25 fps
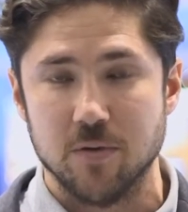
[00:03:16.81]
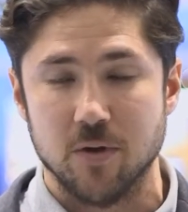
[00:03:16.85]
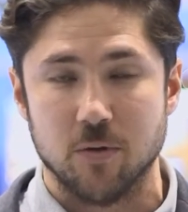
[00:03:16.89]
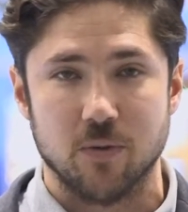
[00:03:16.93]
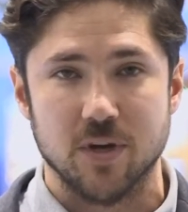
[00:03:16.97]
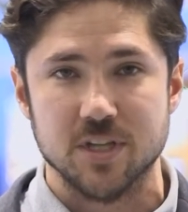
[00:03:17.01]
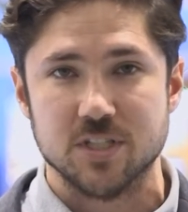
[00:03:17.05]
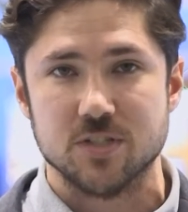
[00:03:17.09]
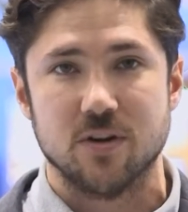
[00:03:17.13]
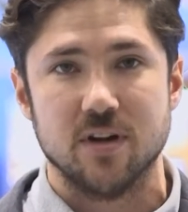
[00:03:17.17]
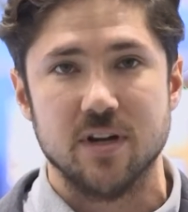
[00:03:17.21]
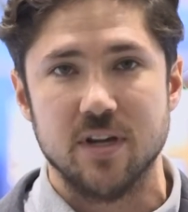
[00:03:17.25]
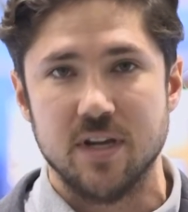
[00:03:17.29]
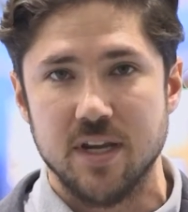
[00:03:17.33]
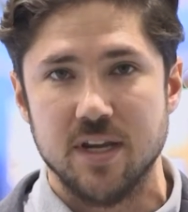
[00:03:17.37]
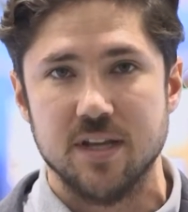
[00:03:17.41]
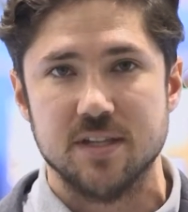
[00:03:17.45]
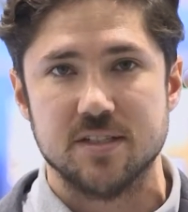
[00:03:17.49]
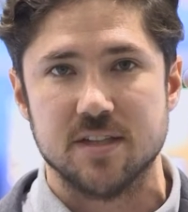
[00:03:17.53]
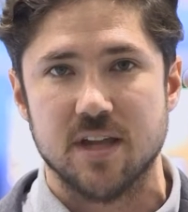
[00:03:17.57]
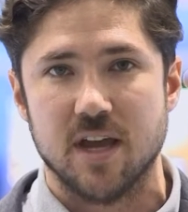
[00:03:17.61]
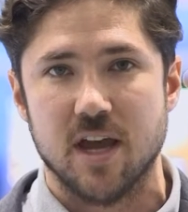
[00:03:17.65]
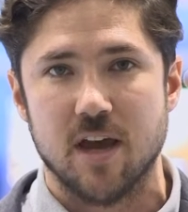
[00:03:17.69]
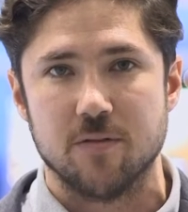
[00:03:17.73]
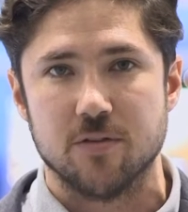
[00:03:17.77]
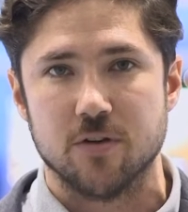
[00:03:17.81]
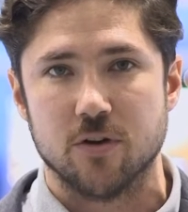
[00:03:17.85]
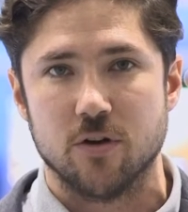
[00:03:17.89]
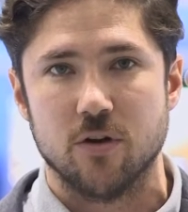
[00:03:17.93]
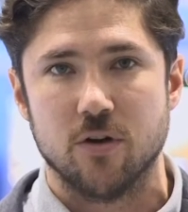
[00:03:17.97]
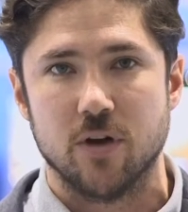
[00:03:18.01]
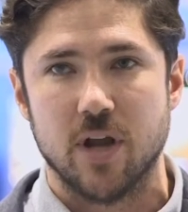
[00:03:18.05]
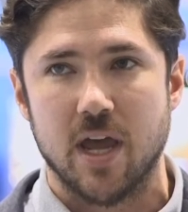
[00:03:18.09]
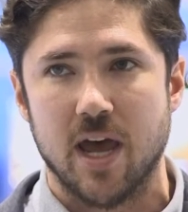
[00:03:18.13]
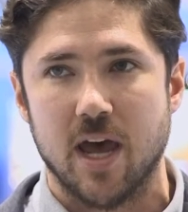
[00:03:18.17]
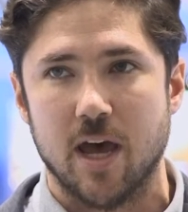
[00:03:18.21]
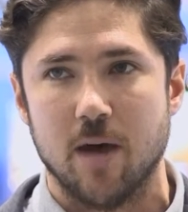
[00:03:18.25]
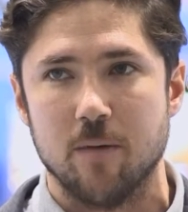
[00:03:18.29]
A restaurant needs to have their own
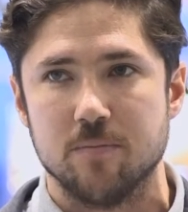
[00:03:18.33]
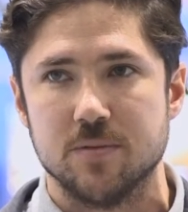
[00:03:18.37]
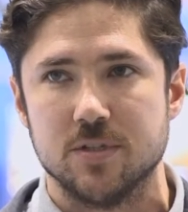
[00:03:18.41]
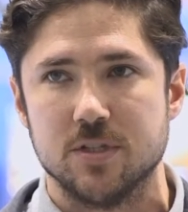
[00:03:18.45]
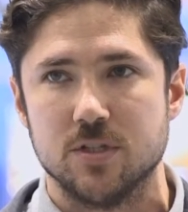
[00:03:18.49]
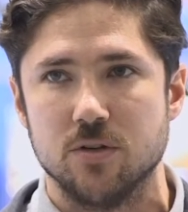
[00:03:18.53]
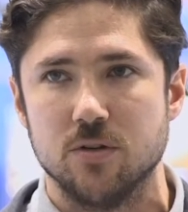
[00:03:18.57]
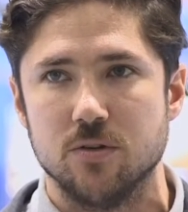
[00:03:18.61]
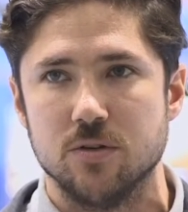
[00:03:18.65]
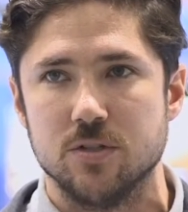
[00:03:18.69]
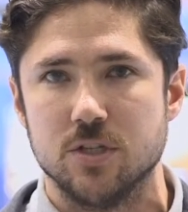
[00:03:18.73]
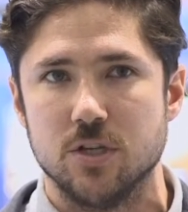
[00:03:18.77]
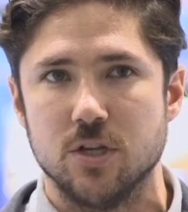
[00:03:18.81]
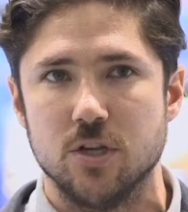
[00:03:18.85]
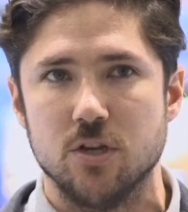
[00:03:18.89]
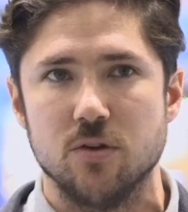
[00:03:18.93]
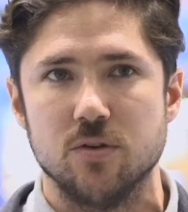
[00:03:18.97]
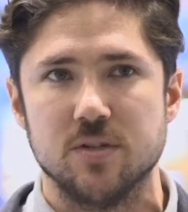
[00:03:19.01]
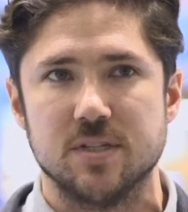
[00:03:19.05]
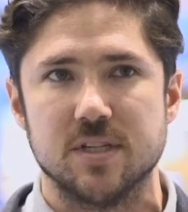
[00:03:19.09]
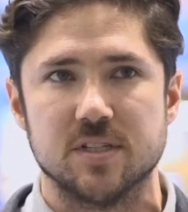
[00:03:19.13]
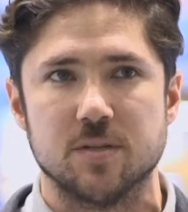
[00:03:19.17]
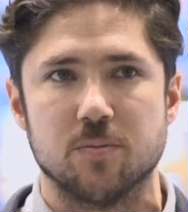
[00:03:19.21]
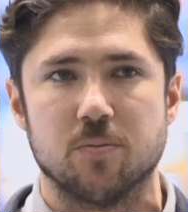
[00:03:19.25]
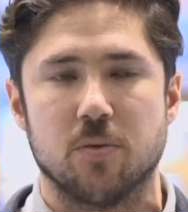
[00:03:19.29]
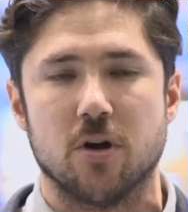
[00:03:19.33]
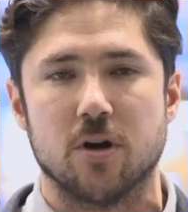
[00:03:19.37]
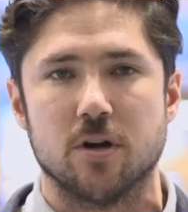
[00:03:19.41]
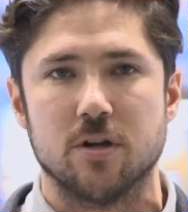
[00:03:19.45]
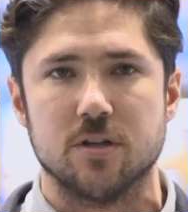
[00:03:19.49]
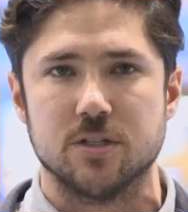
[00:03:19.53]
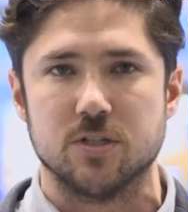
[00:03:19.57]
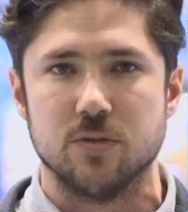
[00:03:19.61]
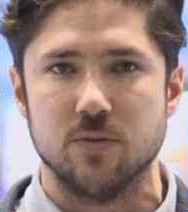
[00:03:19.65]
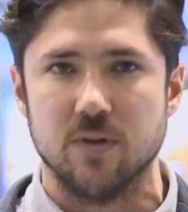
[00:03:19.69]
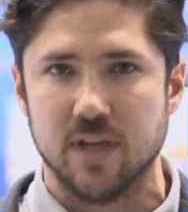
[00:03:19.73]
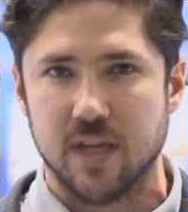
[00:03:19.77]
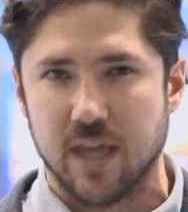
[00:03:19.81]
app to use as a portal
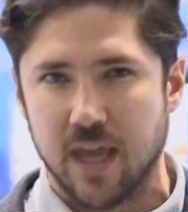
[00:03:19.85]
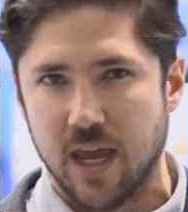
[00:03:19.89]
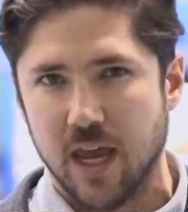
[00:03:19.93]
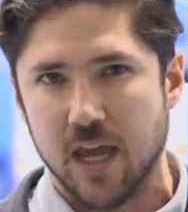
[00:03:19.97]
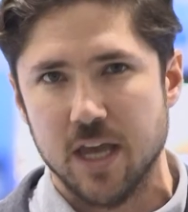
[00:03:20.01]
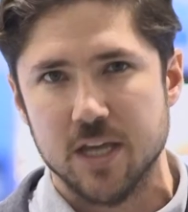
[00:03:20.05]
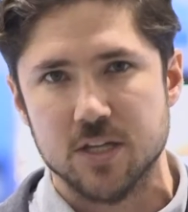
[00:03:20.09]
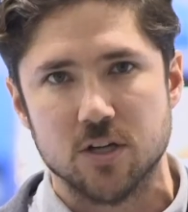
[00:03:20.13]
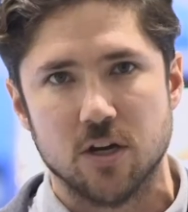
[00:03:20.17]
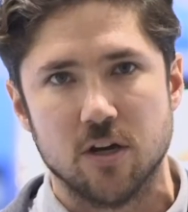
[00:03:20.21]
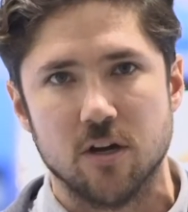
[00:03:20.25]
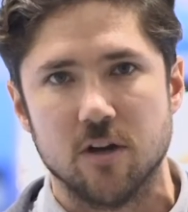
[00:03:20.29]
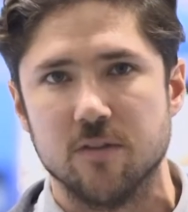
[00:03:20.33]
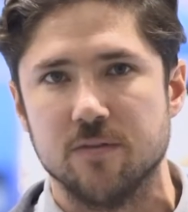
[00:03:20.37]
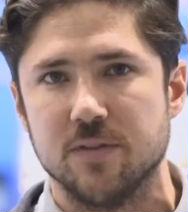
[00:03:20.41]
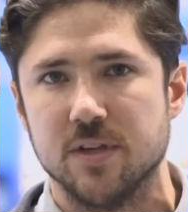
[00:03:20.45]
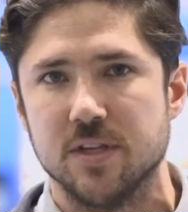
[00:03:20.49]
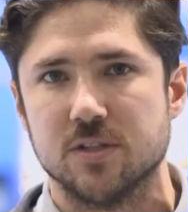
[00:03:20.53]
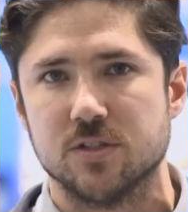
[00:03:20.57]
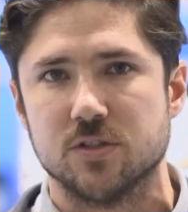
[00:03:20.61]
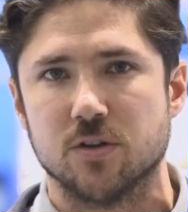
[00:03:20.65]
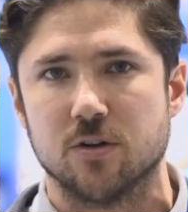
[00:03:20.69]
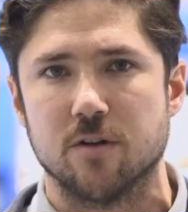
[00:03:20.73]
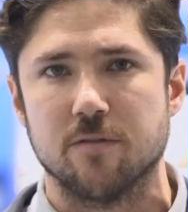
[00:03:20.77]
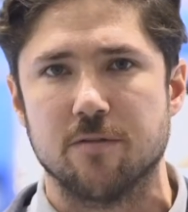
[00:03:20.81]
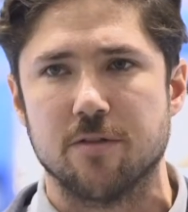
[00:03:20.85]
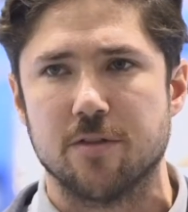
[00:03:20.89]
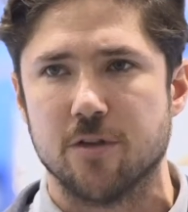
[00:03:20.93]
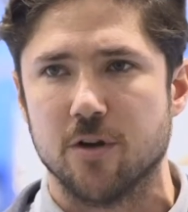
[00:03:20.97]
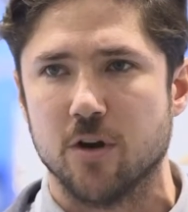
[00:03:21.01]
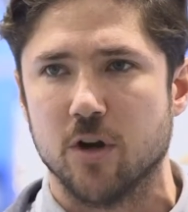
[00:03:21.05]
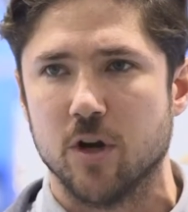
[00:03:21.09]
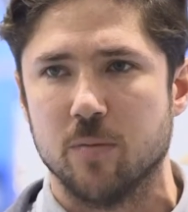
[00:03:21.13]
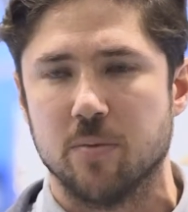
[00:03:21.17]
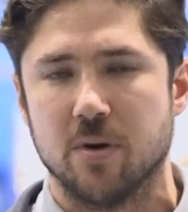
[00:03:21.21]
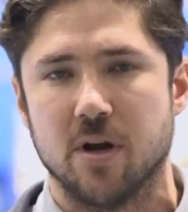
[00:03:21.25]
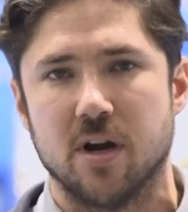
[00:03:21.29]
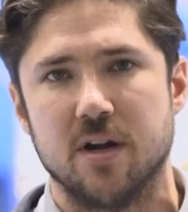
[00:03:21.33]
to engage all of these sort of
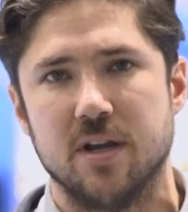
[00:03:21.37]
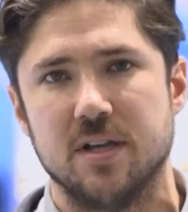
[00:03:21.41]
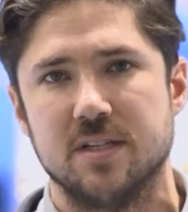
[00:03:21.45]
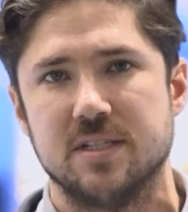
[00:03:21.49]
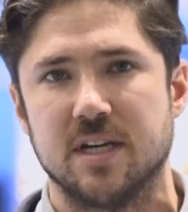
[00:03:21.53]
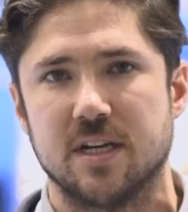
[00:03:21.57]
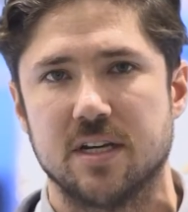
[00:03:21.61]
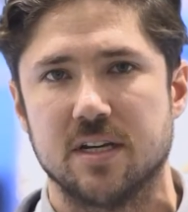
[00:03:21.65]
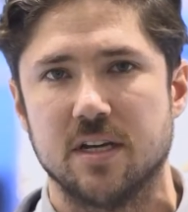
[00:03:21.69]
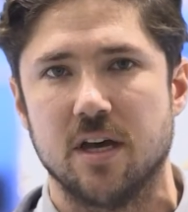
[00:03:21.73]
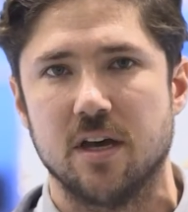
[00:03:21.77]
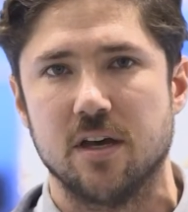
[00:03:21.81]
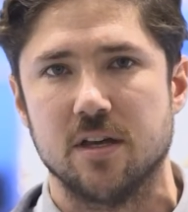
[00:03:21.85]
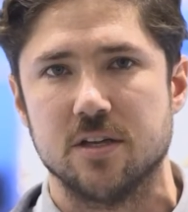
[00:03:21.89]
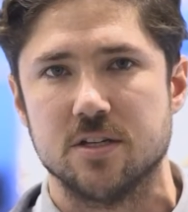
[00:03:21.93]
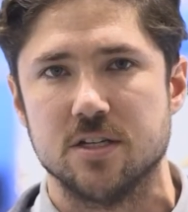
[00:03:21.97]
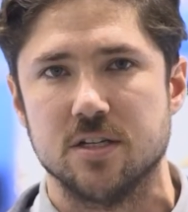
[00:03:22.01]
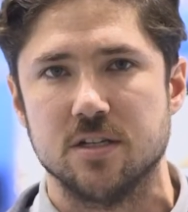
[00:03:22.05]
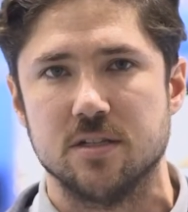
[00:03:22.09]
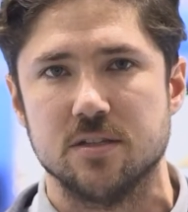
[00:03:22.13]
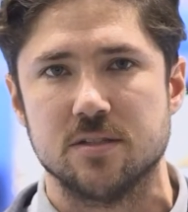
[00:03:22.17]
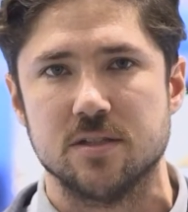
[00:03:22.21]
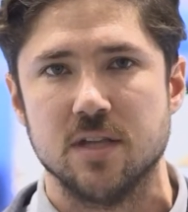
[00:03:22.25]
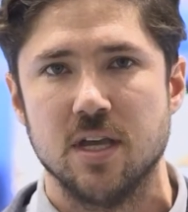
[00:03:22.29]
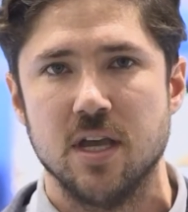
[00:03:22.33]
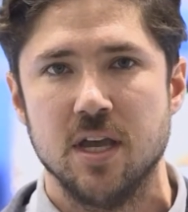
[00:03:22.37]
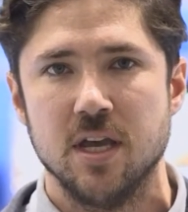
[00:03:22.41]
third-party technologies